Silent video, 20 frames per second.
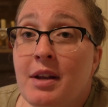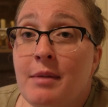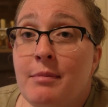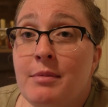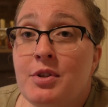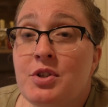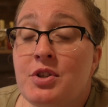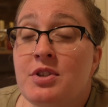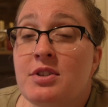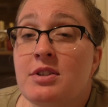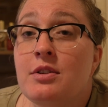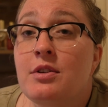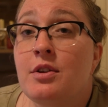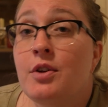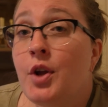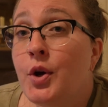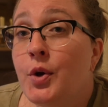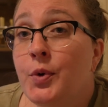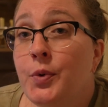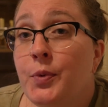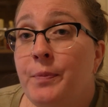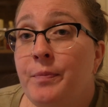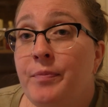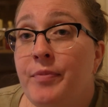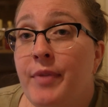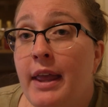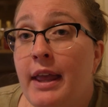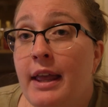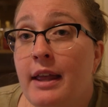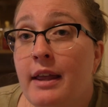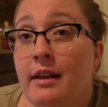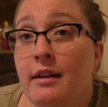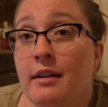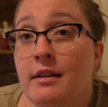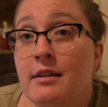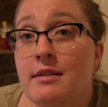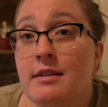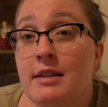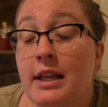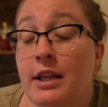I'm interested to know.
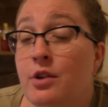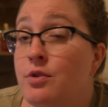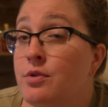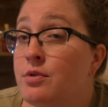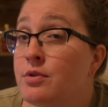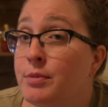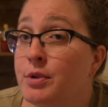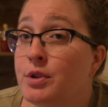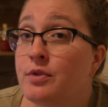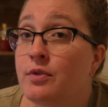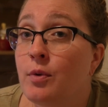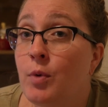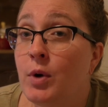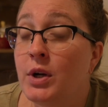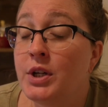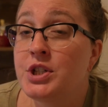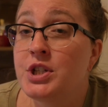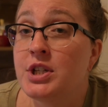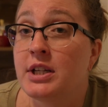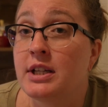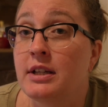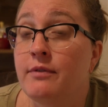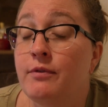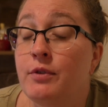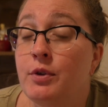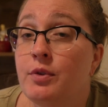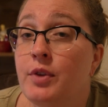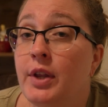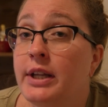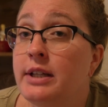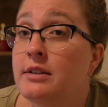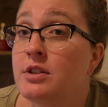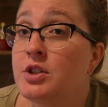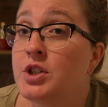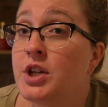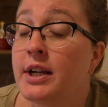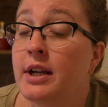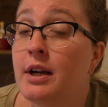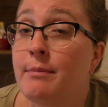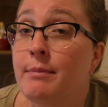And thank you so much for watching. If you'd like to
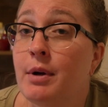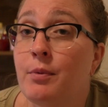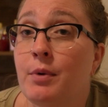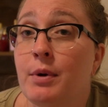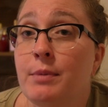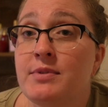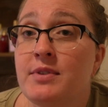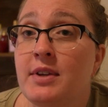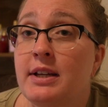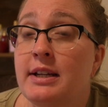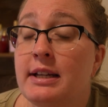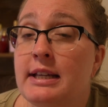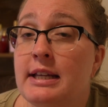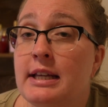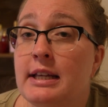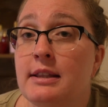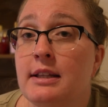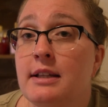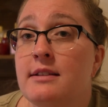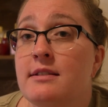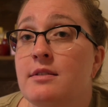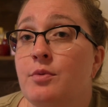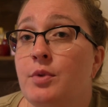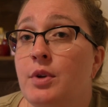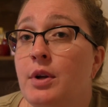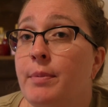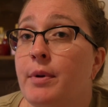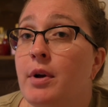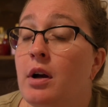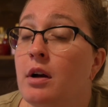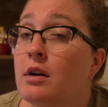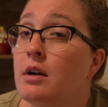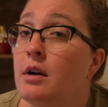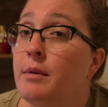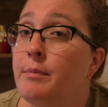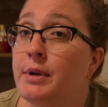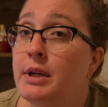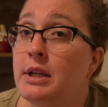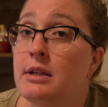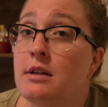check out my website, again, that's
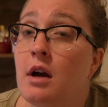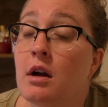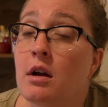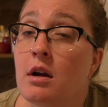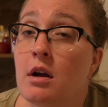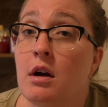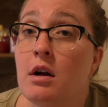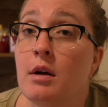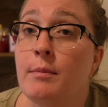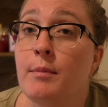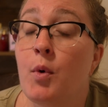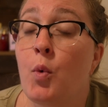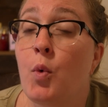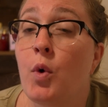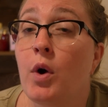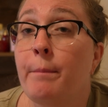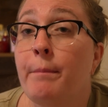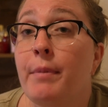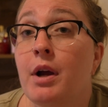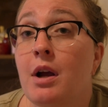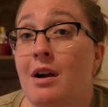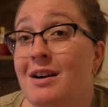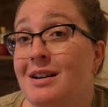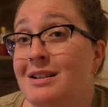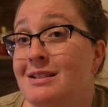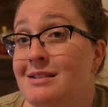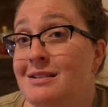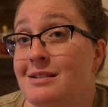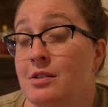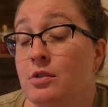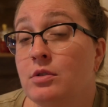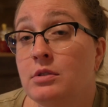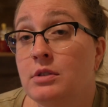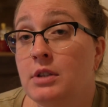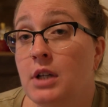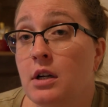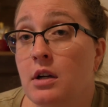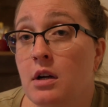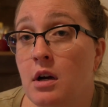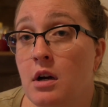sonoitapecancompany.com or
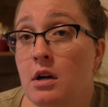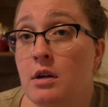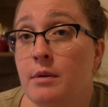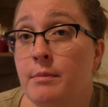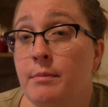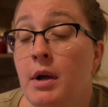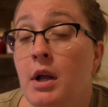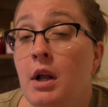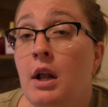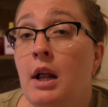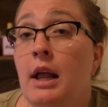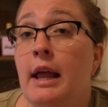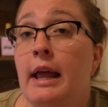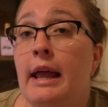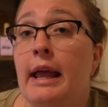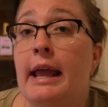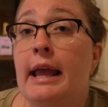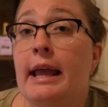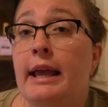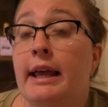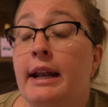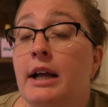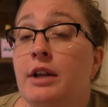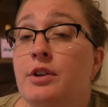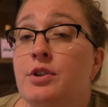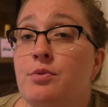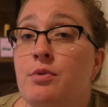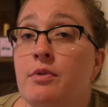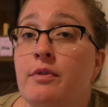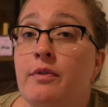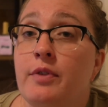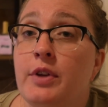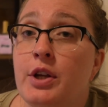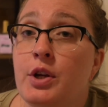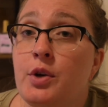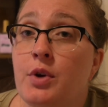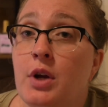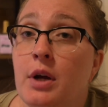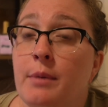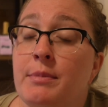pecansilk.com. And I do have a
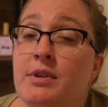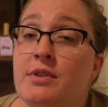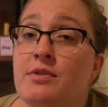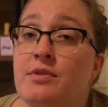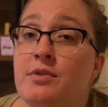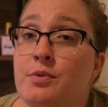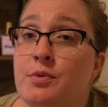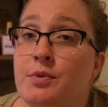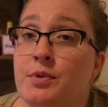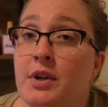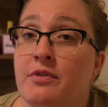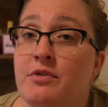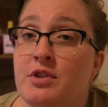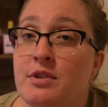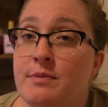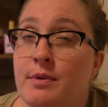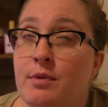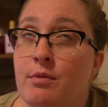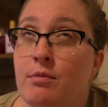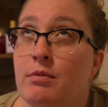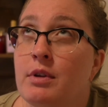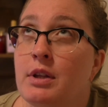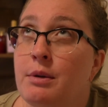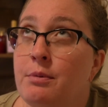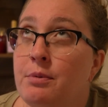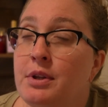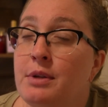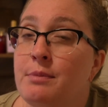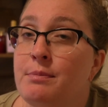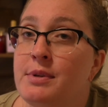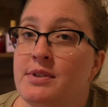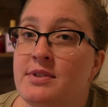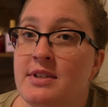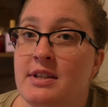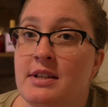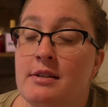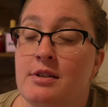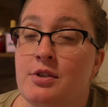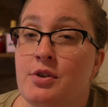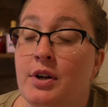video coming soon. I've just been really, really
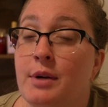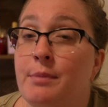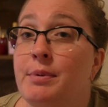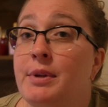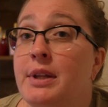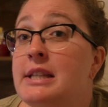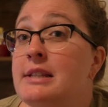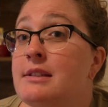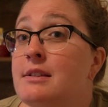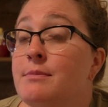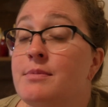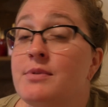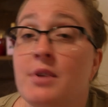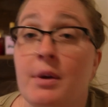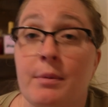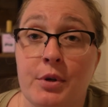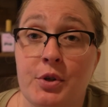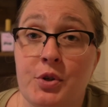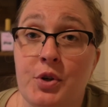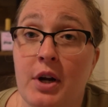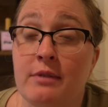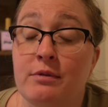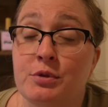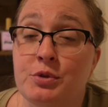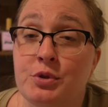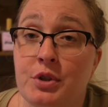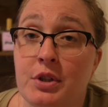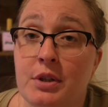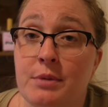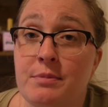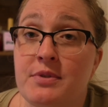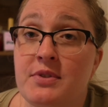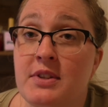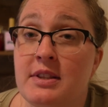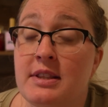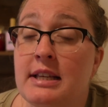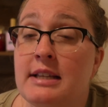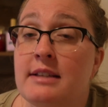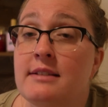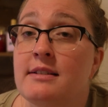busy trying to plan some summer travel trips
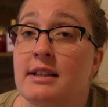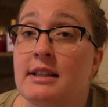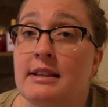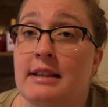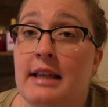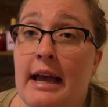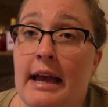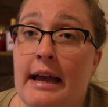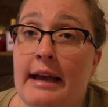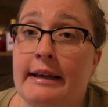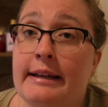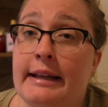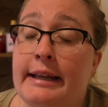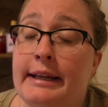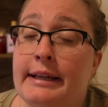and things like that.